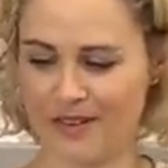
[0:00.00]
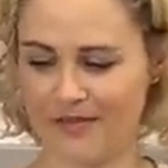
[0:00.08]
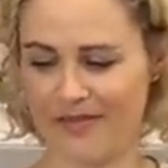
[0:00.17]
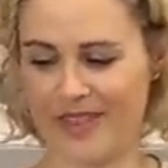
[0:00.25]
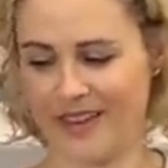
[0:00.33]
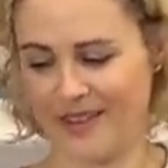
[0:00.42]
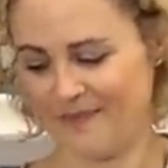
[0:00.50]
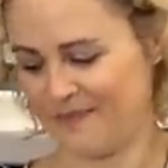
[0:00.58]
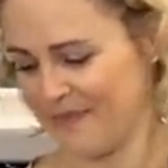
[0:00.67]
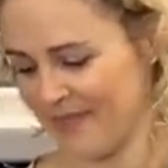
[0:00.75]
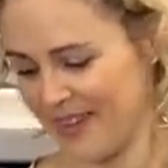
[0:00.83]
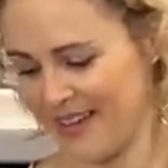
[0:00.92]
of the
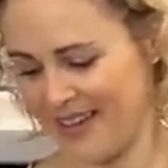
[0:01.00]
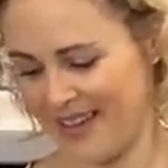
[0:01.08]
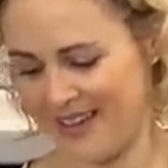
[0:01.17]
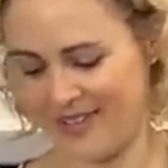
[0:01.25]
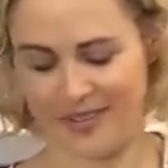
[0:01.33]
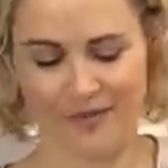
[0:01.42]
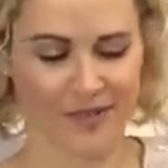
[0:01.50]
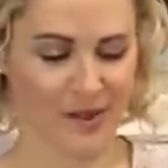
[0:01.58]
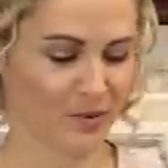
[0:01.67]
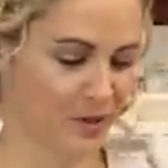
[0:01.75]
flowers